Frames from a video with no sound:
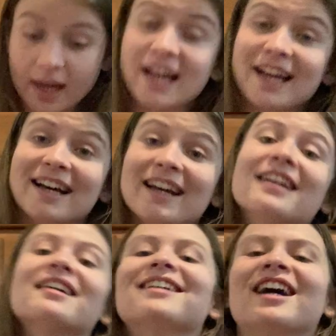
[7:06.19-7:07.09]

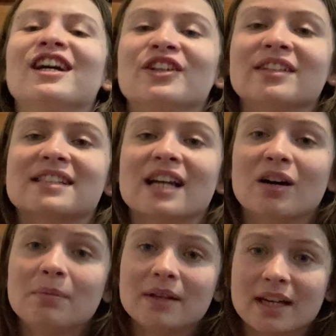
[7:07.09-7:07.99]
and you can
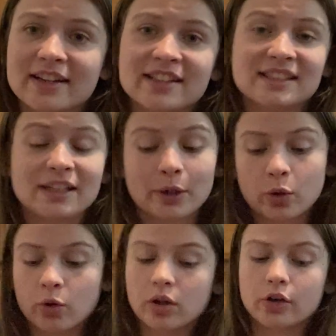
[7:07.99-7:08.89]
tell because during
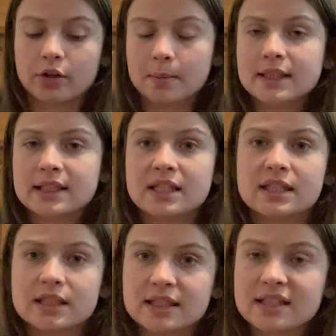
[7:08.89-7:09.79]
oral arguments
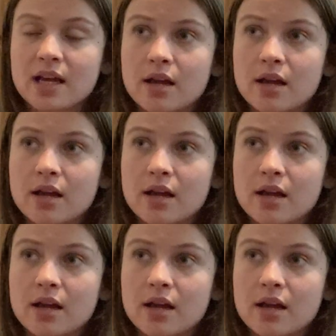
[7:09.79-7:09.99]
his